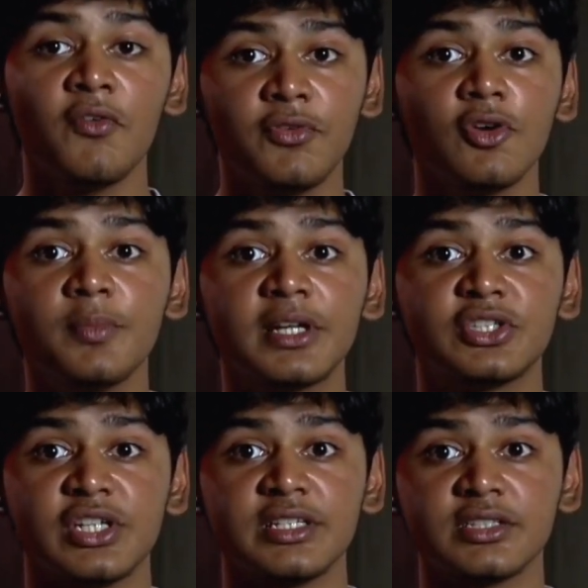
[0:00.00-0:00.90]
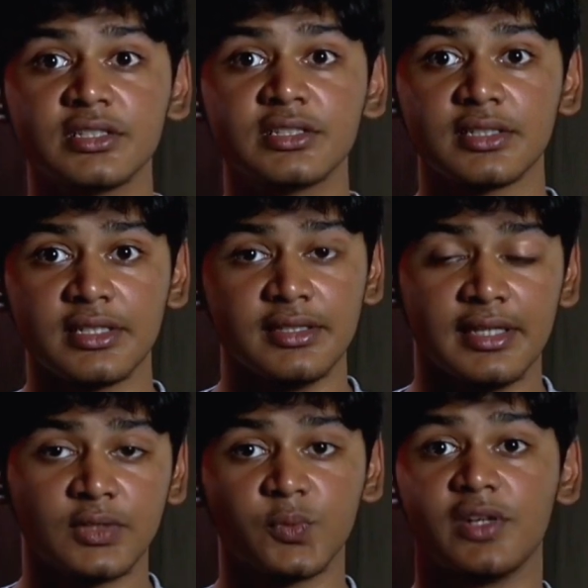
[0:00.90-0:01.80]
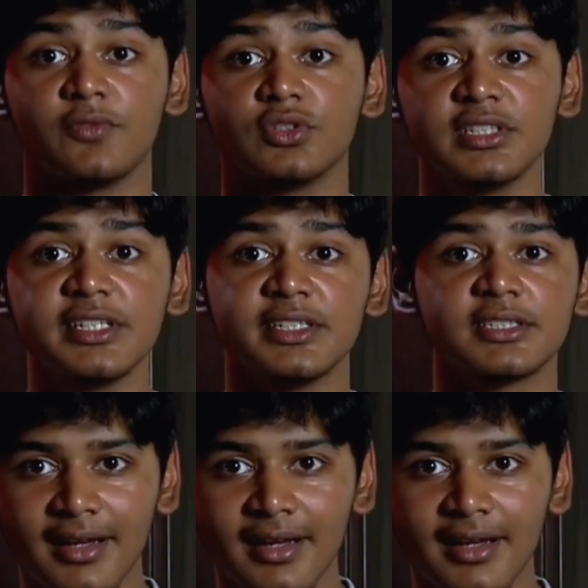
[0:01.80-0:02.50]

few big changes in the S24 series.